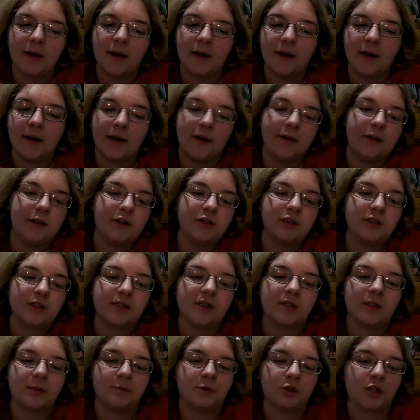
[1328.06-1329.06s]
and you
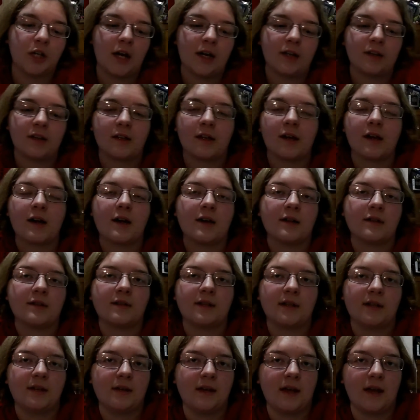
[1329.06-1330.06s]
just subtract the cost
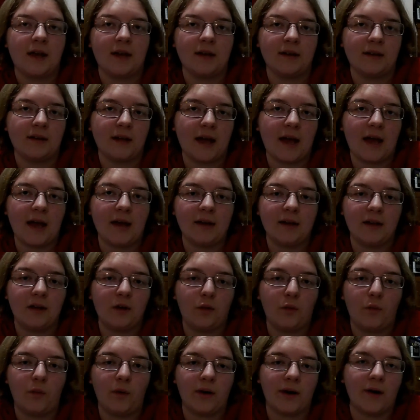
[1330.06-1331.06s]
and add
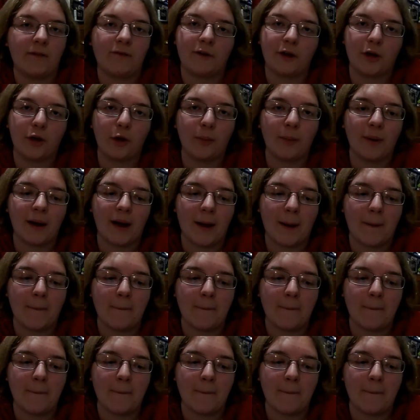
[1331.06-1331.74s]
in whatever you buy.